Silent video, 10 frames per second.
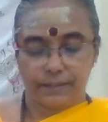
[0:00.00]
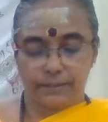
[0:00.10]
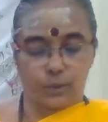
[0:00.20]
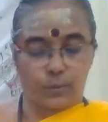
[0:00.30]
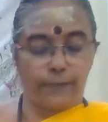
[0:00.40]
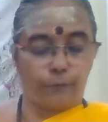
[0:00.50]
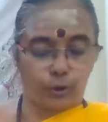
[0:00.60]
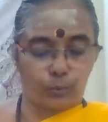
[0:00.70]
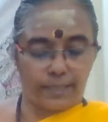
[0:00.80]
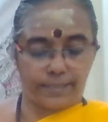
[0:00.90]
the
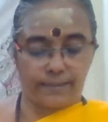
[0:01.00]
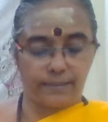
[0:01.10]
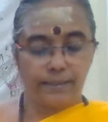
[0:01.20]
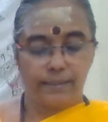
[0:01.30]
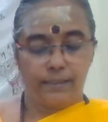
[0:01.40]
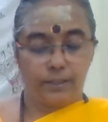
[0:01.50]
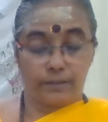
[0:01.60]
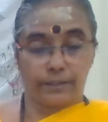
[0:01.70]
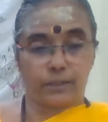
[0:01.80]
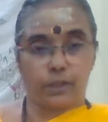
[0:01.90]
24th question,
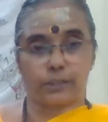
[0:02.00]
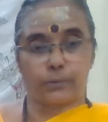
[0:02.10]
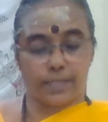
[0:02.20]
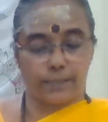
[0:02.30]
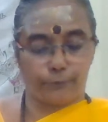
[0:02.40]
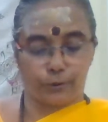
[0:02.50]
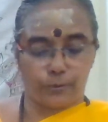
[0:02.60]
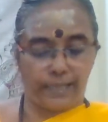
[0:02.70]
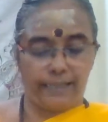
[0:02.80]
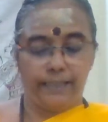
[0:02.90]
the third question for
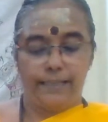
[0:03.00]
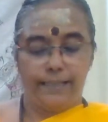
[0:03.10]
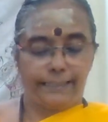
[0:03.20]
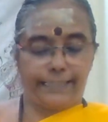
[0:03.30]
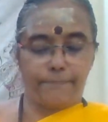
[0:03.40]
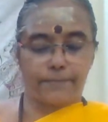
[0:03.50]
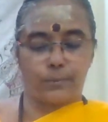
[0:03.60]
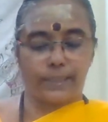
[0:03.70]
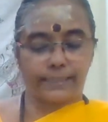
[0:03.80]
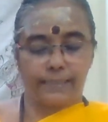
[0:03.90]
today.
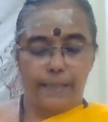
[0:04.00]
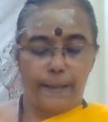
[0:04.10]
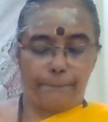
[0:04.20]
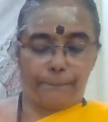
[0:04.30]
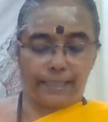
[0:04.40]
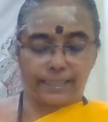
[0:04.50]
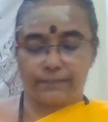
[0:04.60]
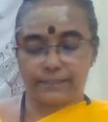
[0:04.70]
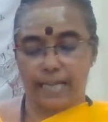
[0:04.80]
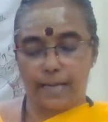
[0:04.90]
Kimsmith
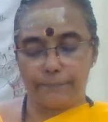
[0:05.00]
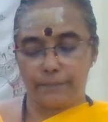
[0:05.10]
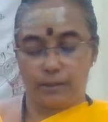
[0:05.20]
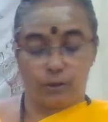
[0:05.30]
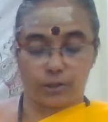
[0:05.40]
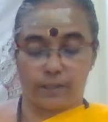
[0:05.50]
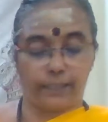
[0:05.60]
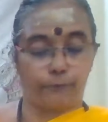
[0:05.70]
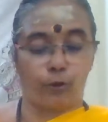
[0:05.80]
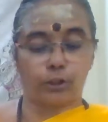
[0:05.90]
prasavatam,
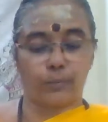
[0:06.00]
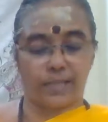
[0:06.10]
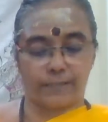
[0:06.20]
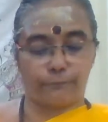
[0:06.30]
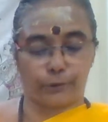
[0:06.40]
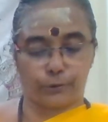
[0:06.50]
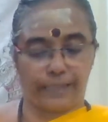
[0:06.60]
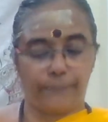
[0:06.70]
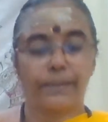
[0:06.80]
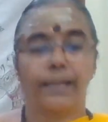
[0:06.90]
the fourth question for
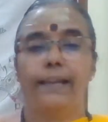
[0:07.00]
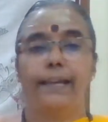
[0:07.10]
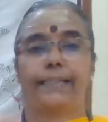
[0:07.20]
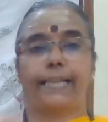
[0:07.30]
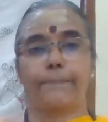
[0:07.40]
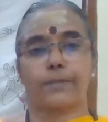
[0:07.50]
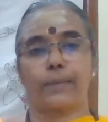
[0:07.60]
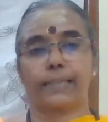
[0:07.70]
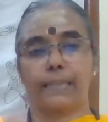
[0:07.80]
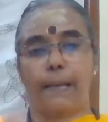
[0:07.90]
today.
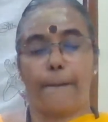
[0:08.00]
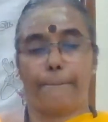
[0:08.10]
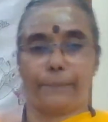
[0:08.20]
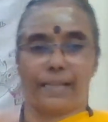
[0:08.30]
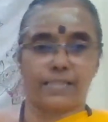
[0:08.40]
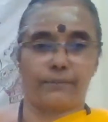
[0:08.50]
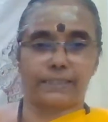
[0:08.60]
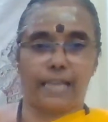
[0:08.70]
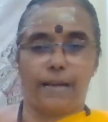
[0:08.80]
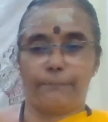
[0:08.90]
Kimsmith
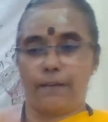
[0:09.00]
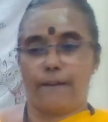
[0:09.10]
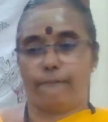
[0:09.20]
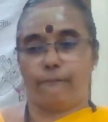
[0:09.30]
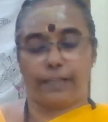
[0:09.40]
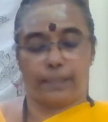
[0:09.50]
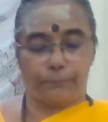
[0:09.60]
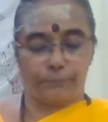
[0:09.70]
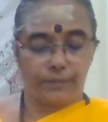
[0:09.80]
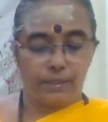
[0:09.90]
prasavatam varam.
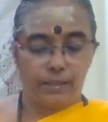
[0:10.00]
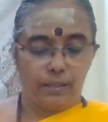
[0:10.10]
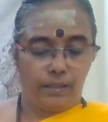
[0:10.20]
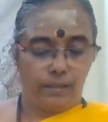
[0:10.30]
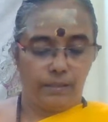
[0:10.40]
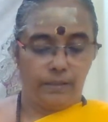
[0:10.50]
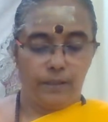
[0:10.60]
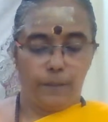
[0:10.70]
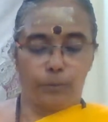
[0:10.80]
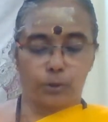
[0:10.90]

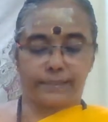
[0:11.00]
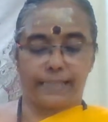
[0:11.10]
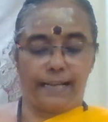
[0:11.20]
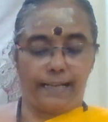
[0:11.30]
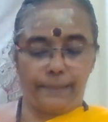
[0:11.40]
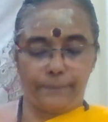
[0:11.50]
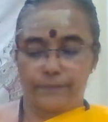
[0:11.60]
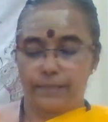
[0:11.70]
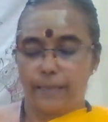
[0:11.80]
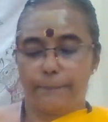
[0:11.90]
Putraha
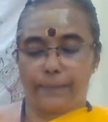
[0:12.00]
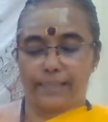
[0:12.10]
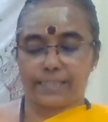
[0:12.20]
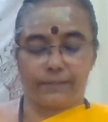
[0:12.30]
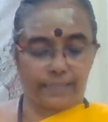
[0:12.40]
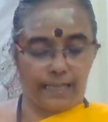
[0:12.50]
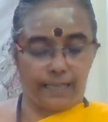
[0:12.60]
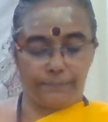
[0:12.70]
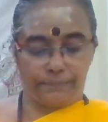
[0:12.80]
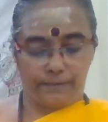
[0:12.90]

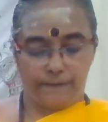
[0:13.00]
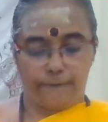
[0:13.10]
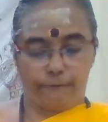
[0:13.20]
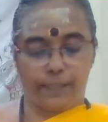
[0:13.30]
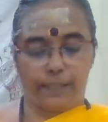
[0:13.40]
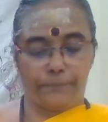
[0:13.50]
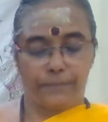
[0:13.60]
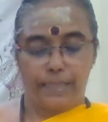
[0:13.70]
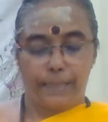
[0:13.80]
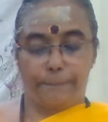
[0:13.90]
prasavatam varam.
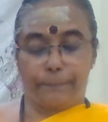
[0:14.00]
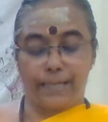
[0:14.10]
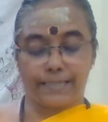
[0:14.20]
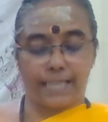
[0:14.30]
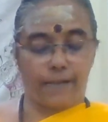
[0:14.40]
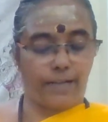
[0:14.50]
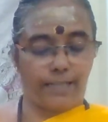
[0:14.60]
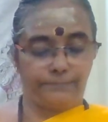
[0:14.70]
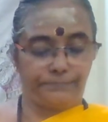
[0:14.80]
Prasava.